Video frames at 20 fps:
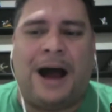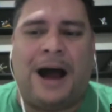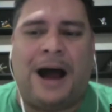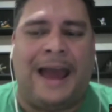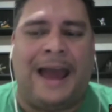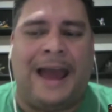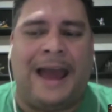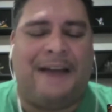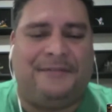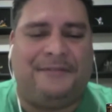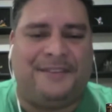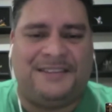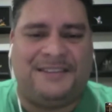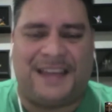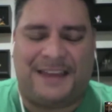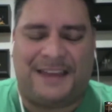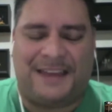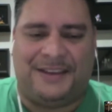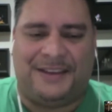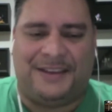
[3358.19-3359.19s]
have to
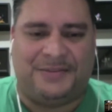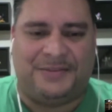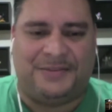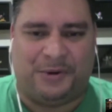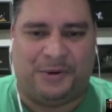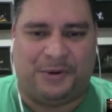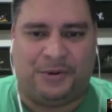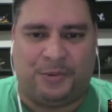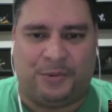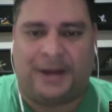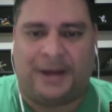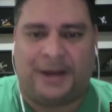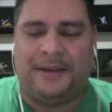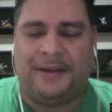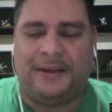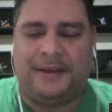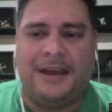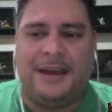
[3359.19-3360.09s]
say this real quick.